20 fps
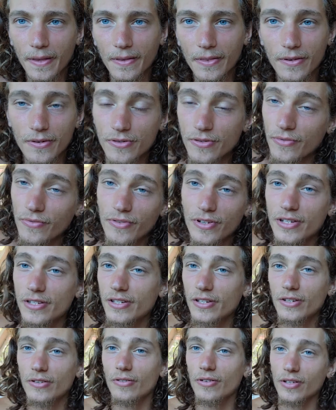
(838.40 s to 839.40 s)
There's a
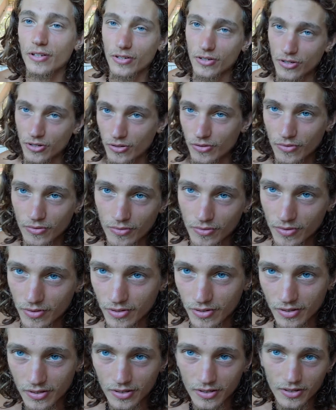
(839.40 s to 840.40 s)
reason you can
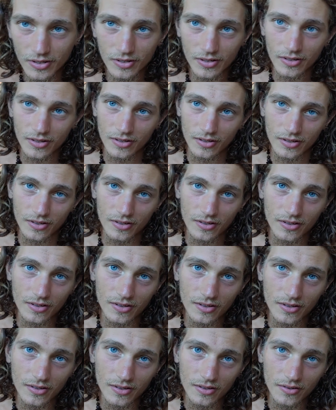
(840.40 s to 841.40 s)
choose
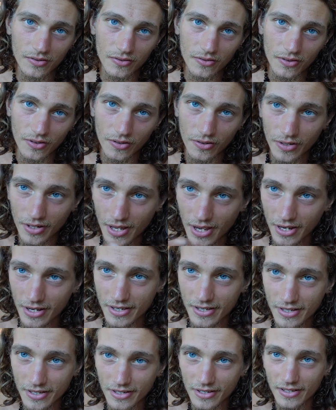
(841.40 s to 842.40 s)
your
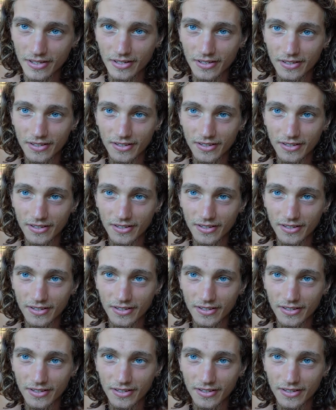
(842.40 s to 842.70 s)
next